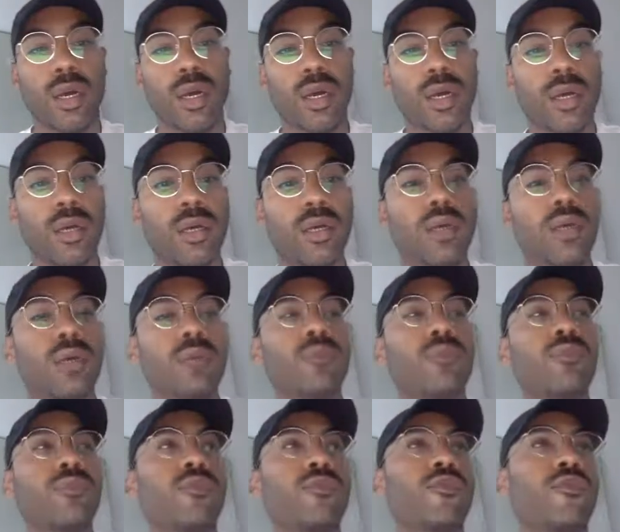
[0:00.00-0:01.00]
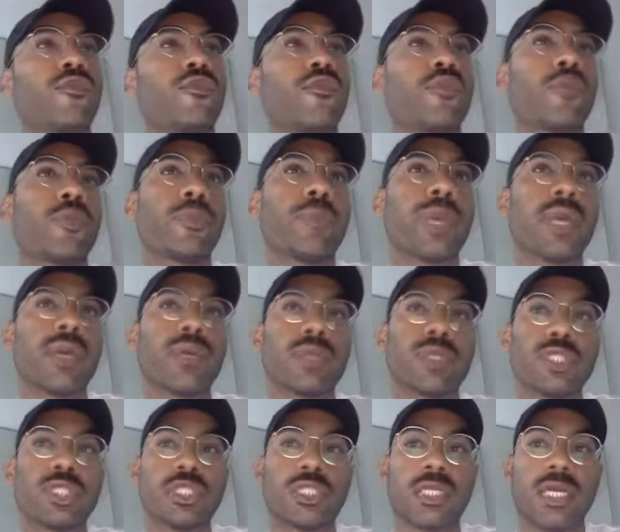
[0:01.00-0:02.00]
Um, for me, it
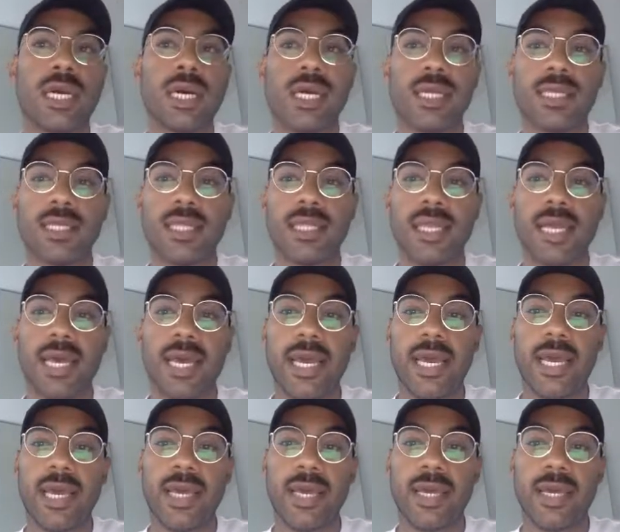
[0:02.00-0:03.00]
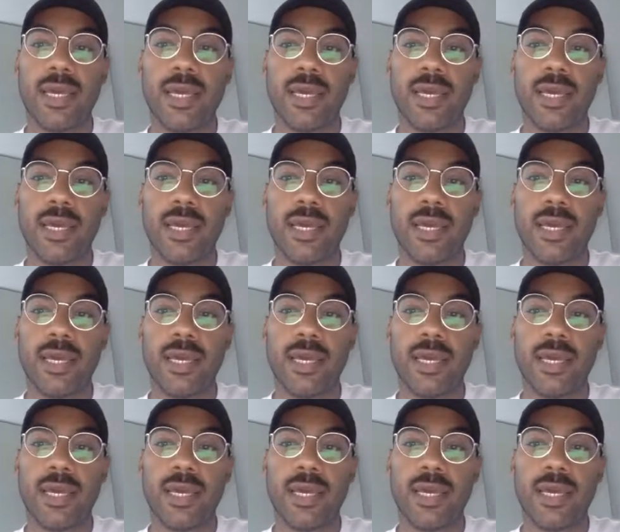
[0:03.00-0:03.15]
was just kind of like